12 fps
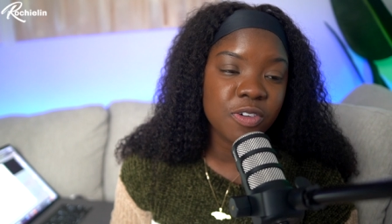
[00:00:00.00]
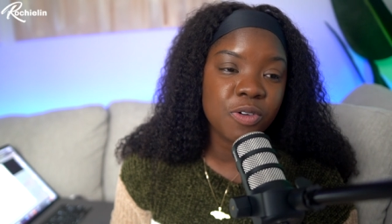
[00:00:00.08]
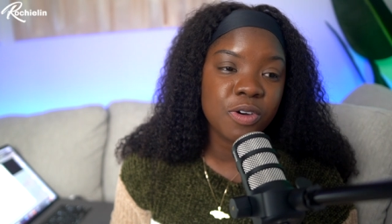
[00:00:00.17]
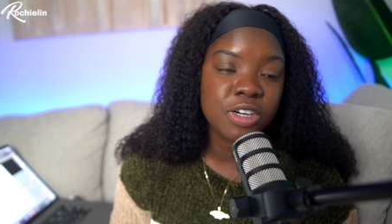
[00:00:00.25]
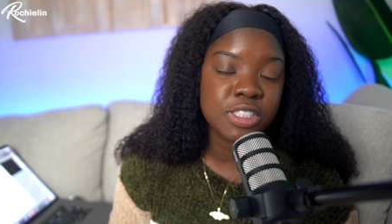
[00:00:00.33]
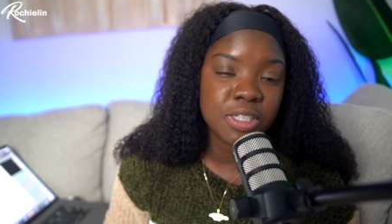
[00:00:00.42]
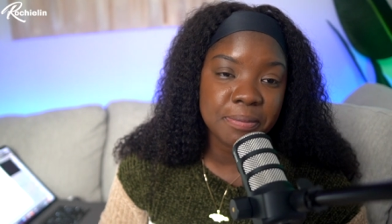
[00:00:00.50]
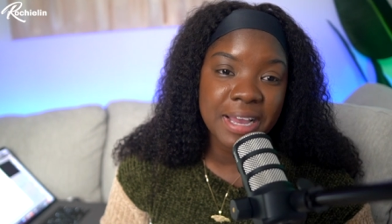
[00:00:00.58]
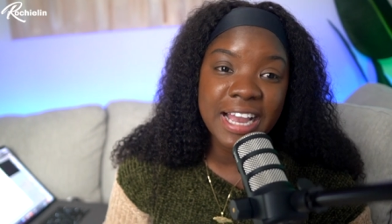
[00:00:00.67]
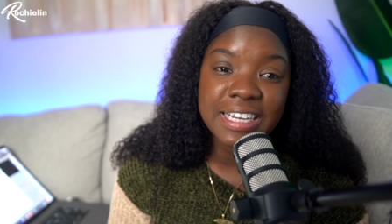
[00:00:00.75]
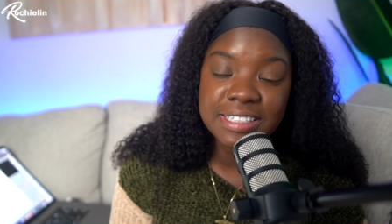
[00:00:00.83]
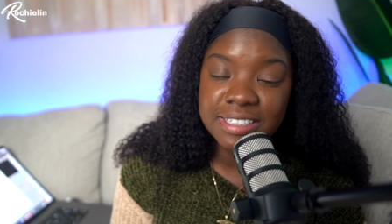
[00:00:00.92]
or some
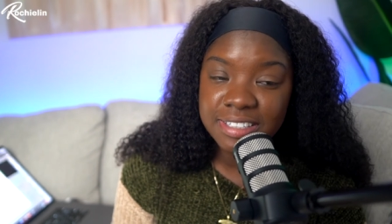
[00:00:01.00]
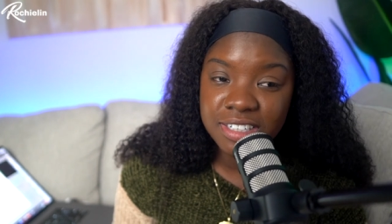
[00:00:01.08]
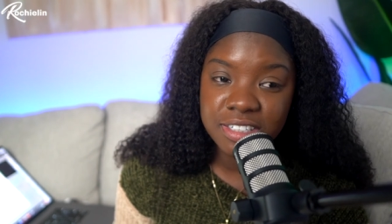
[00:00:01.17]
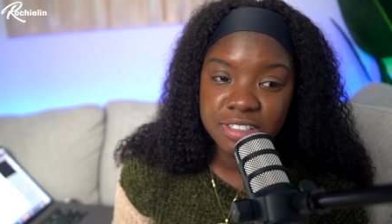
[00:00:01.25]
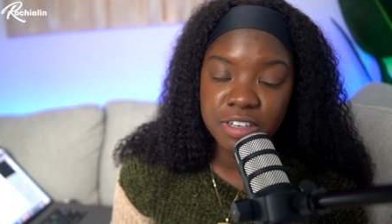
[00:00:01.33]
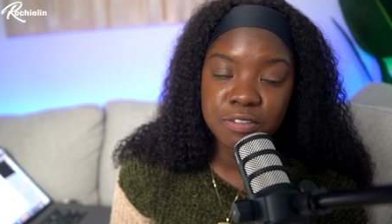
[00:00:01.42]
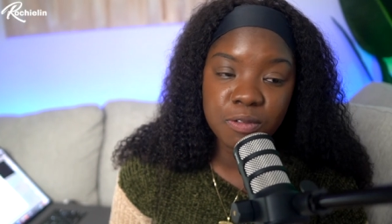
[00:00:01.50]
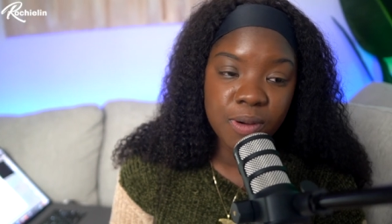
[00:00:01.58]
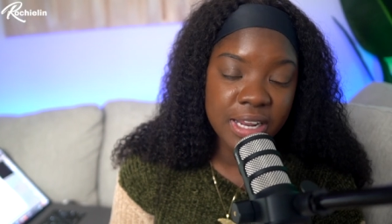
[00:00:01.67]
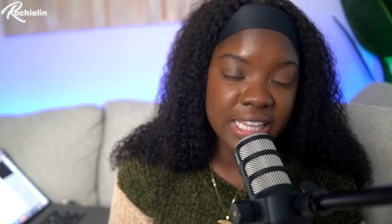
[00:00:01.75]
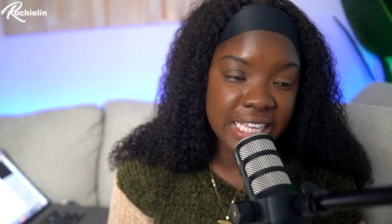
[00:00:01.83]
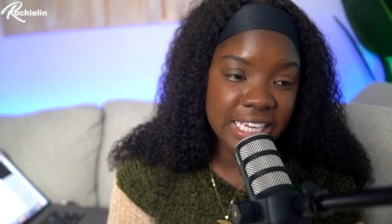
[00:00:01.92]
ideas of
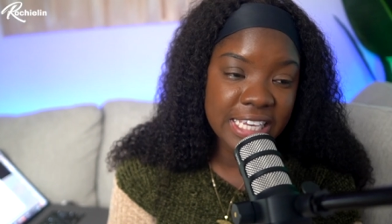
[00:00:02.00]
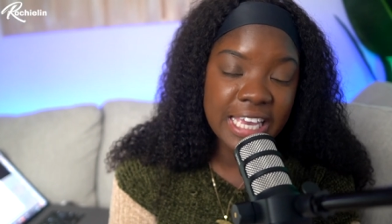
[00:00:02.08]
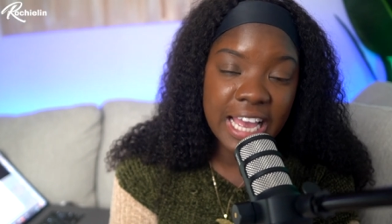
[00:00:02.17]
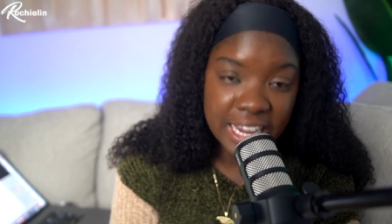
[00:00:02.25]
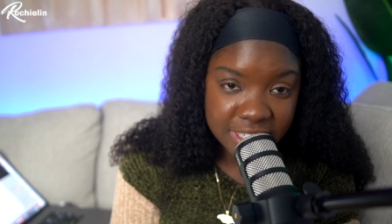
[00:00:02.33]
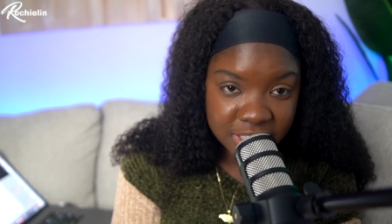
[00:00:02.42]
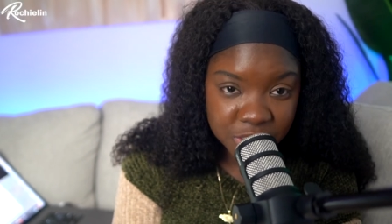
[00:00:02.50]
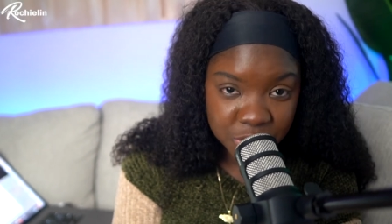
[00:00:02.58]
what they can